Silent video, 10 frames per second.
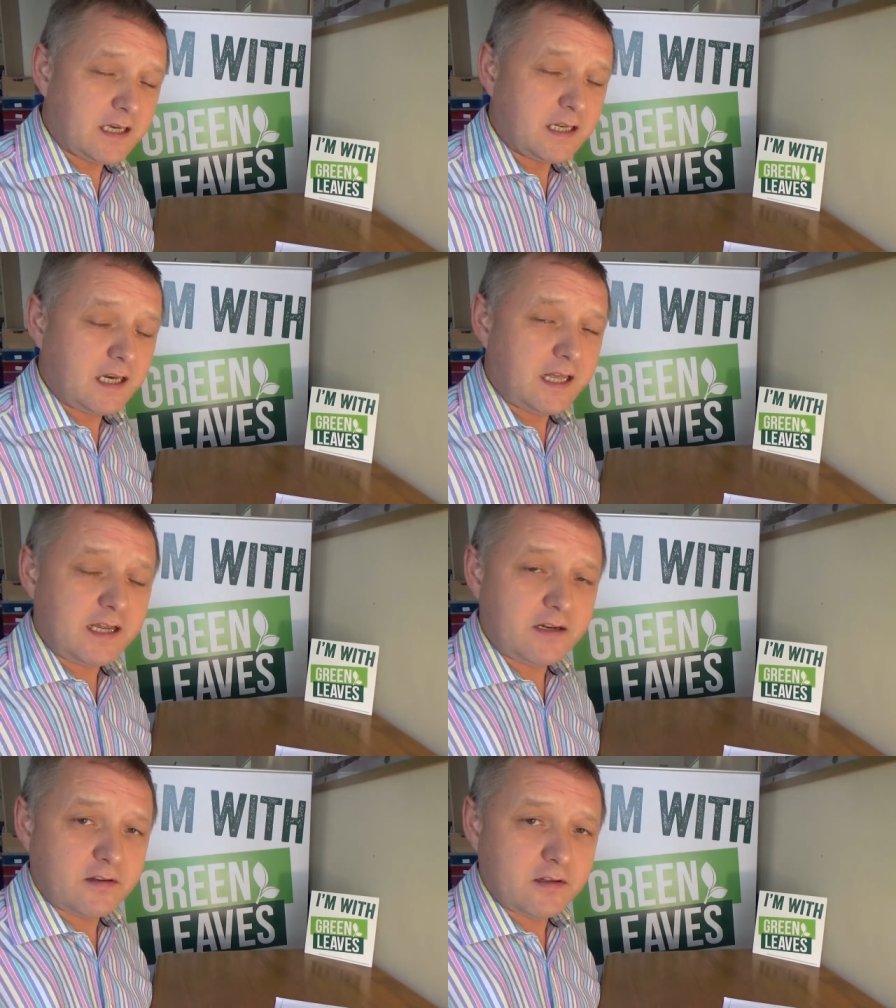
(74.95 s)

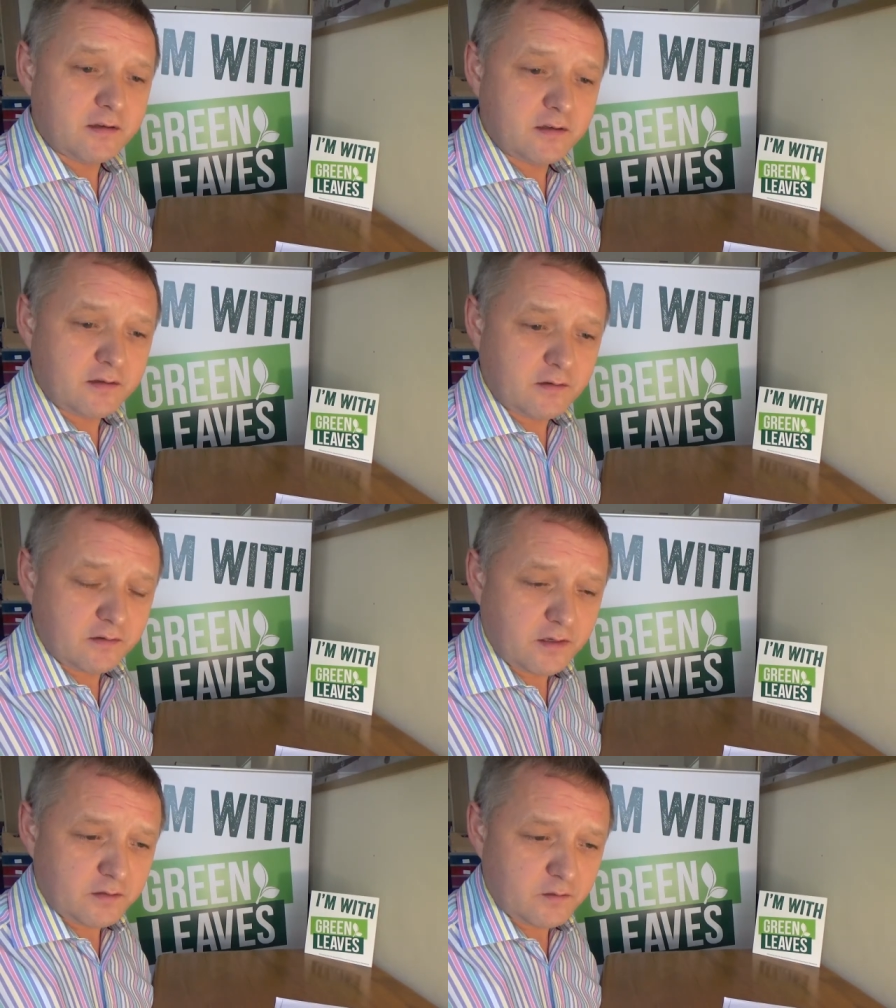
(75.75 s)
lead the,
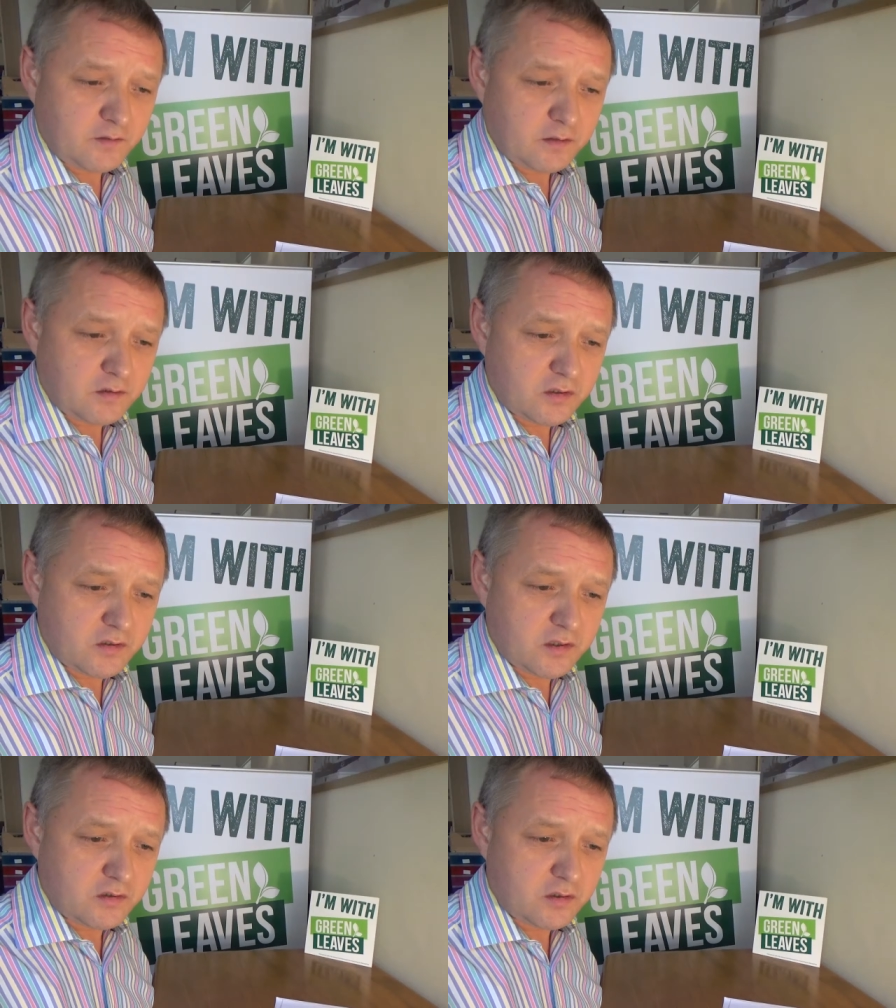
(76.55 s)
those
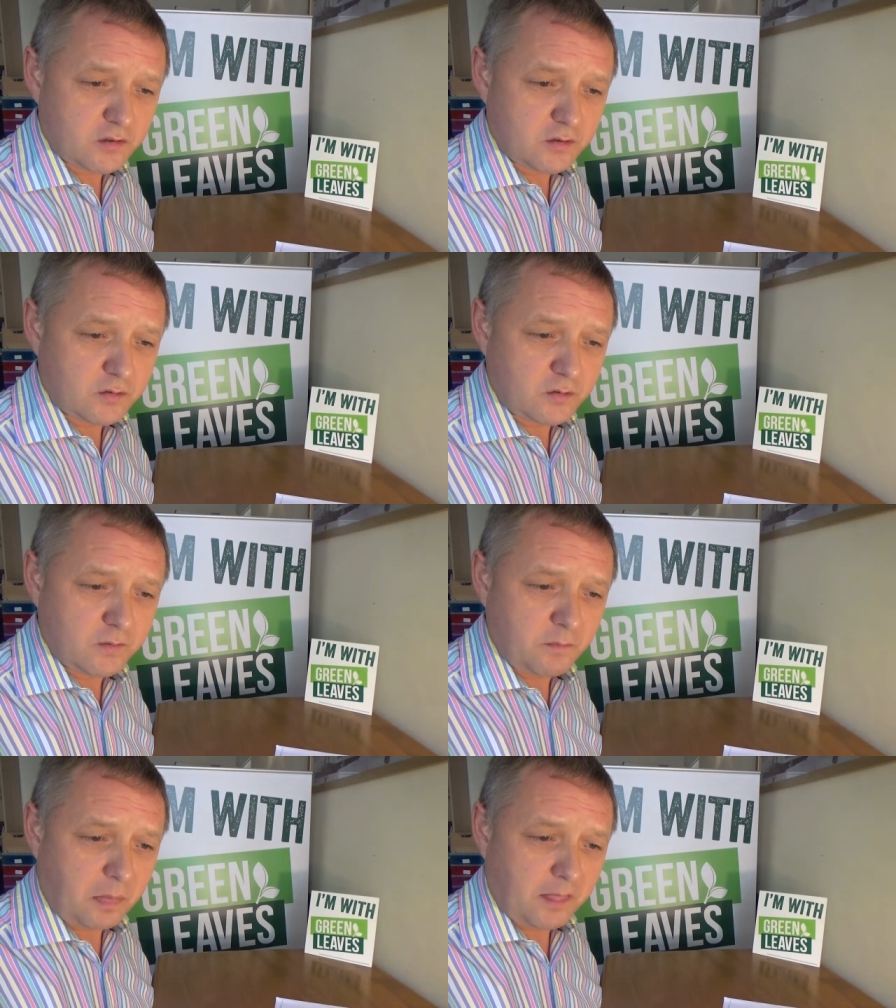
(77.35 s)
voters to
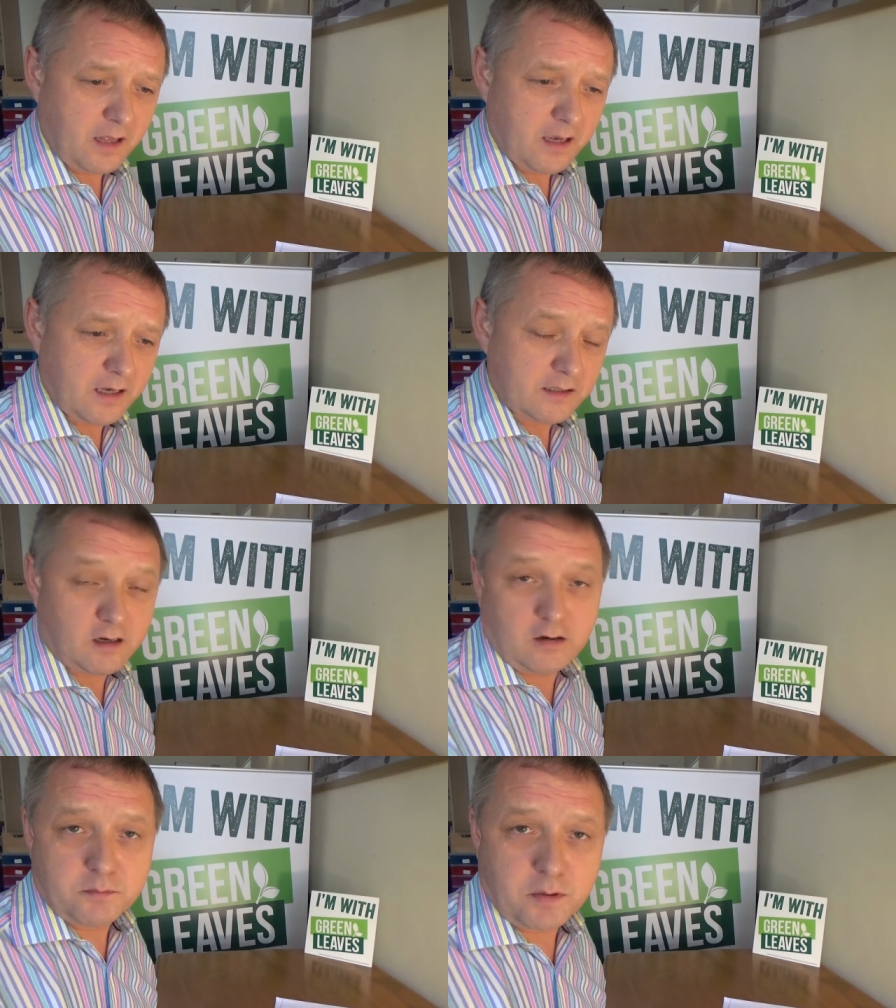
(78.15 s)
uh,
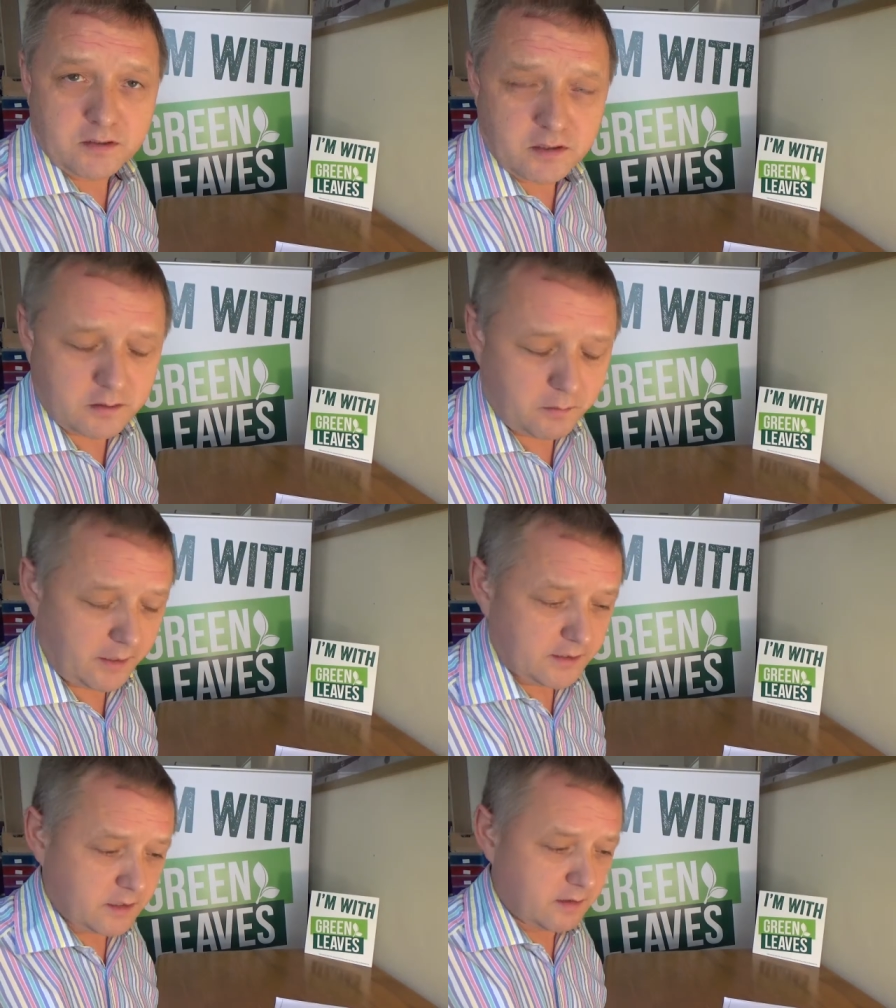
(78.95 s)
declined to participate.